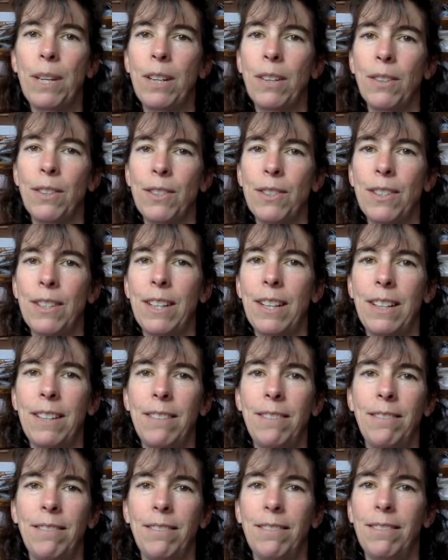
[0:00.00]
years,
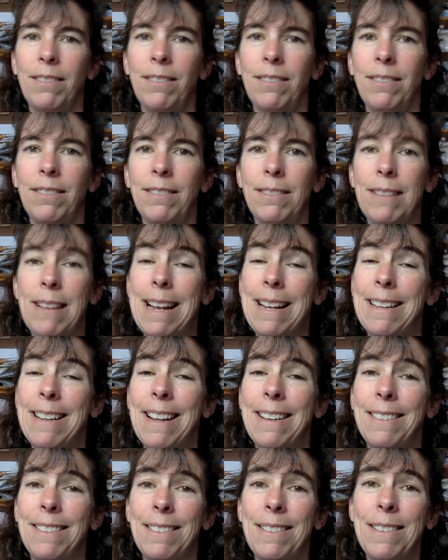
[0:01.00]
and
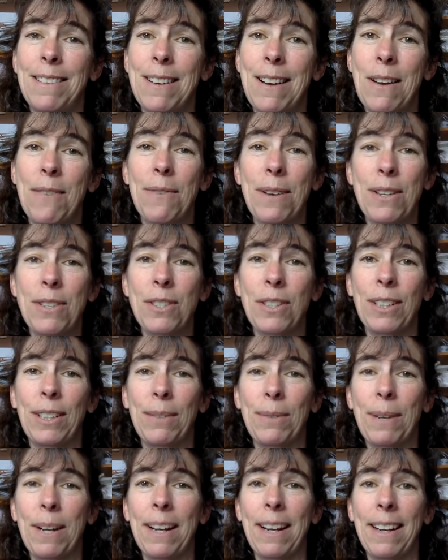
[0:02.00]
then
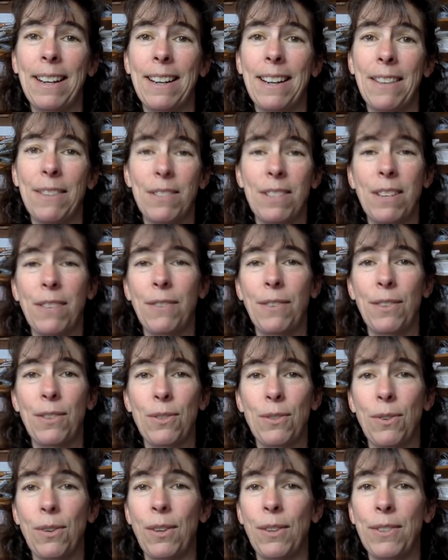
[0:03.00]
eventually, when I get enough stuff in the
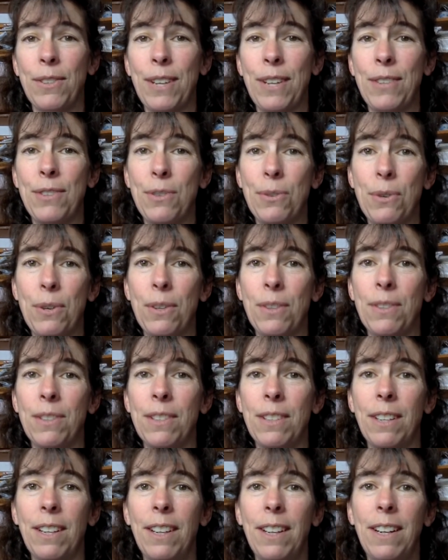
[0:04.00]
store, I'll say 2
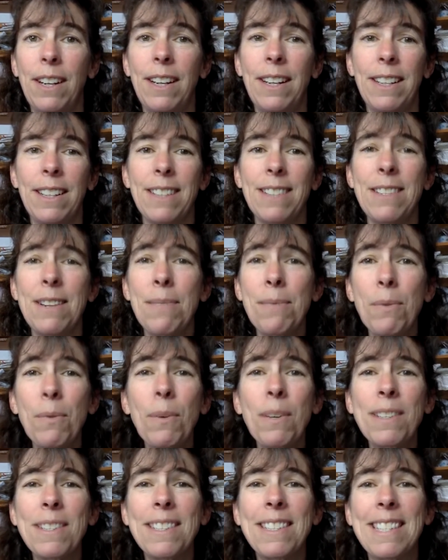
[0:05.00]
years, because no one
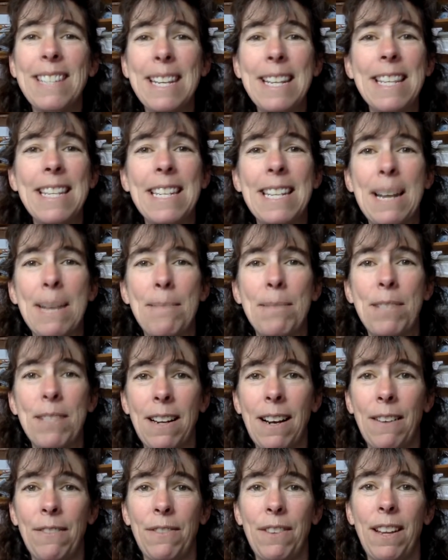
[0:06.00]
wants to see the same
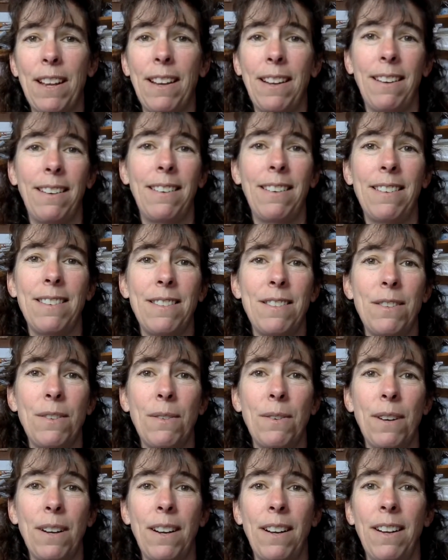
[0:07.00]
stuff. They
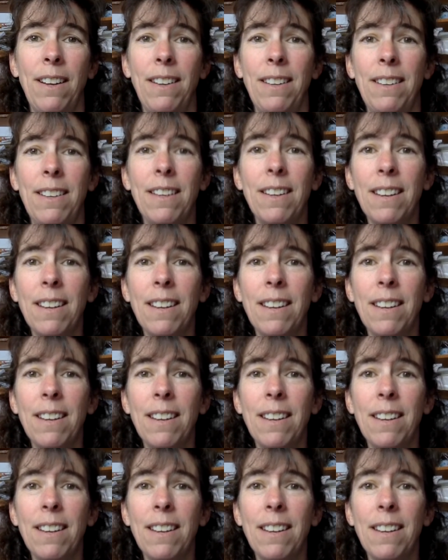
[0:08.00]
do a